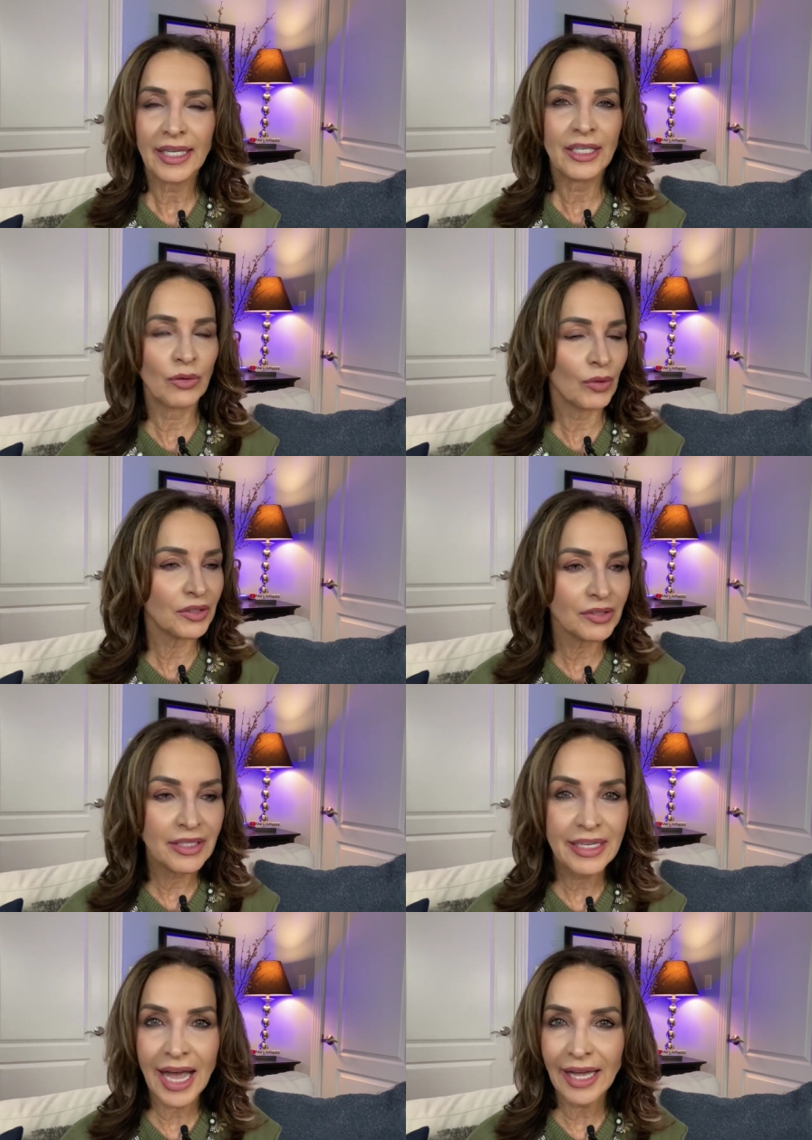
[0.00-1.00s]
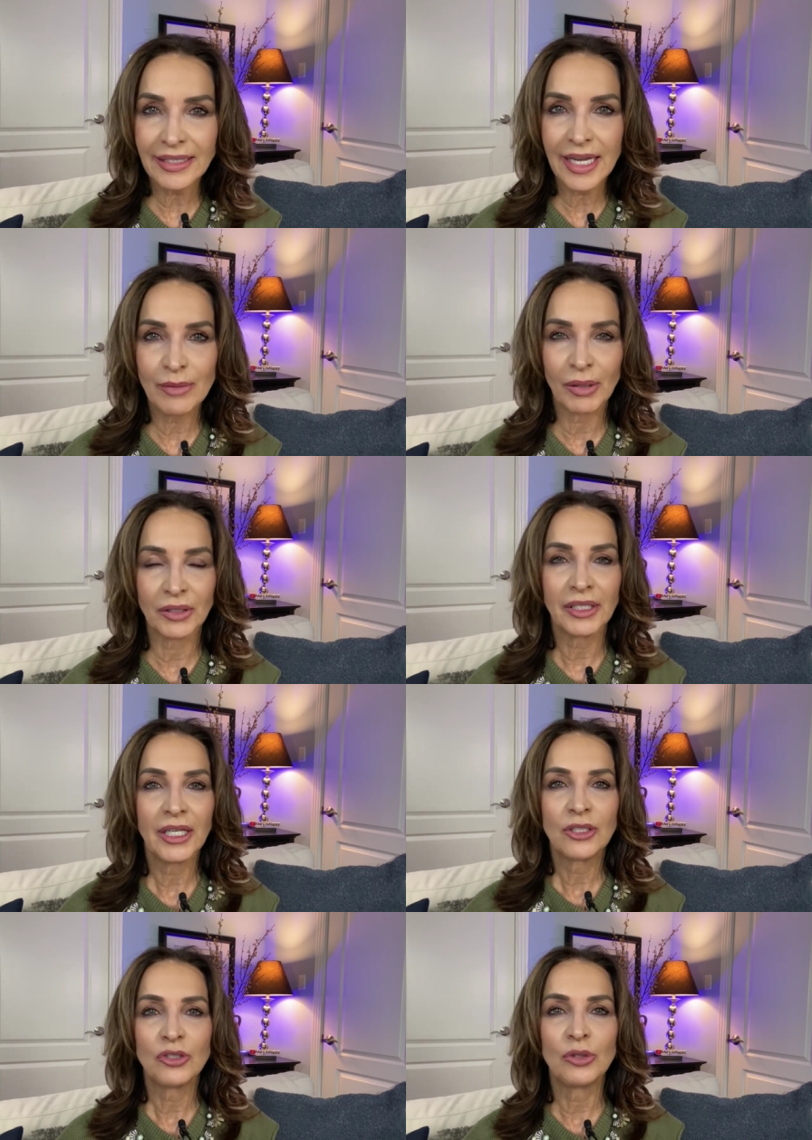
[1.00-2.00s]
It was not able
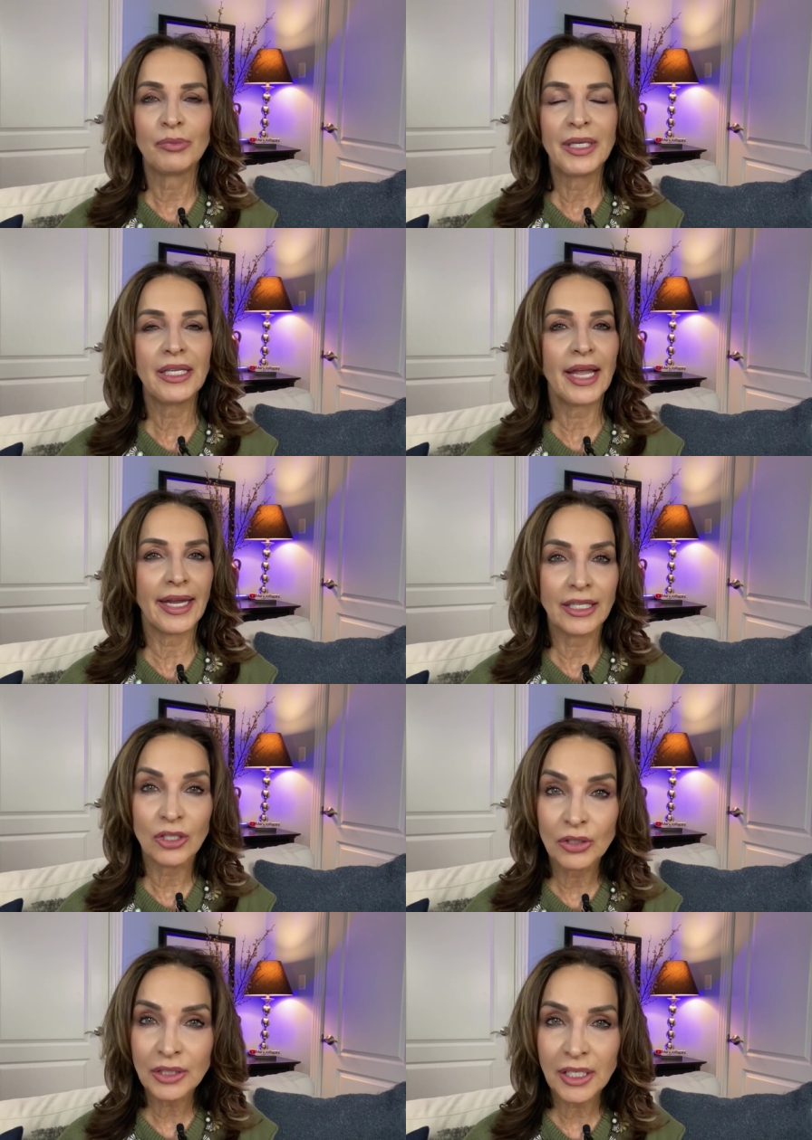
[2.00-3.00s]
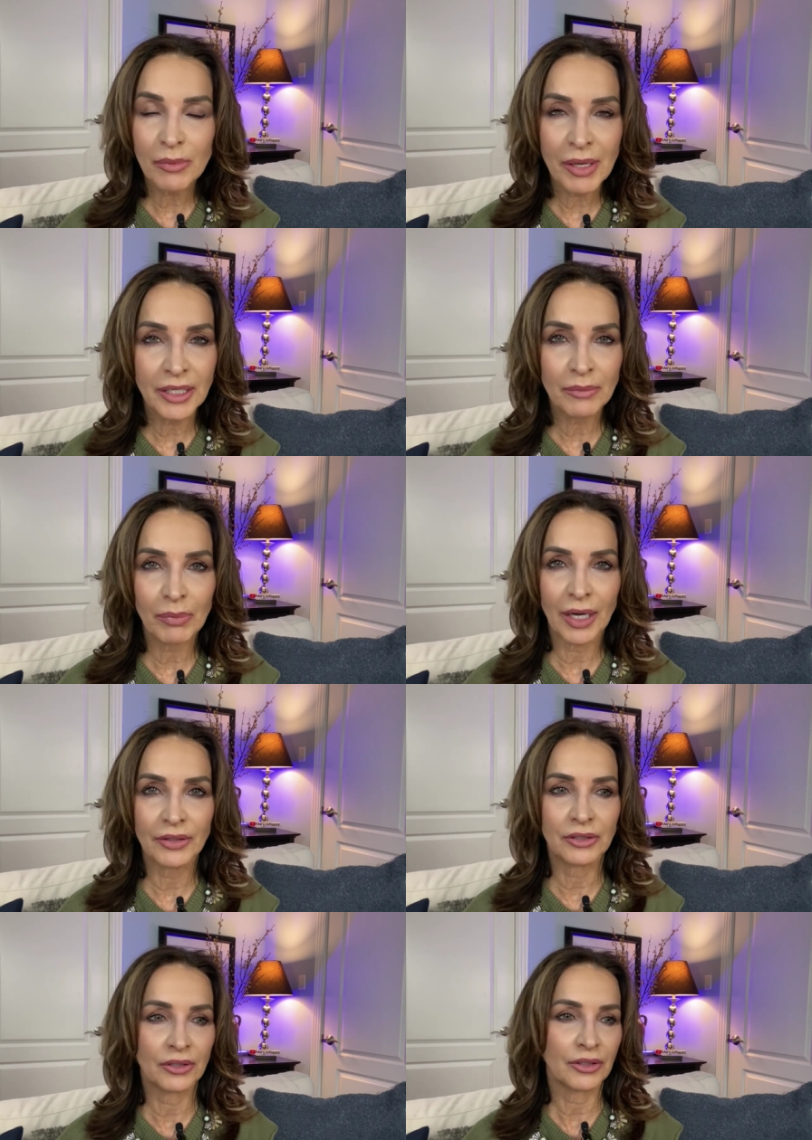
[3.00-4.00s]
to be a good committed
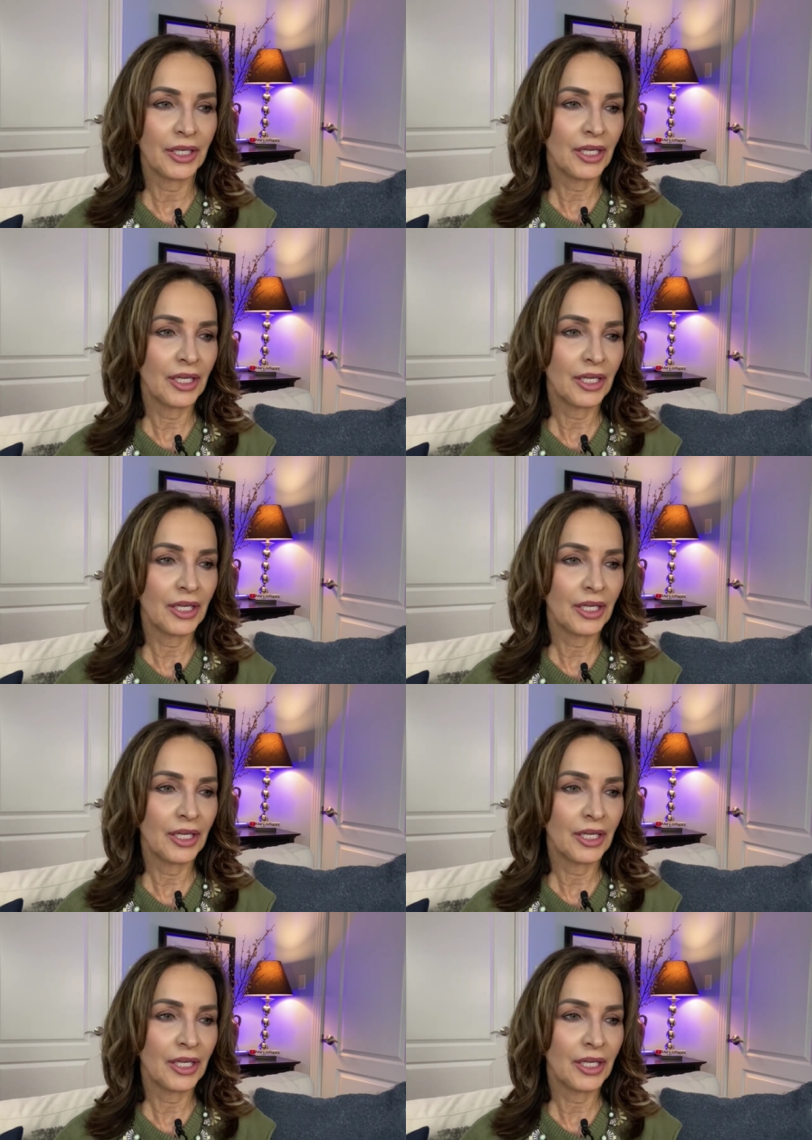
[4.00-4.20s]
partner,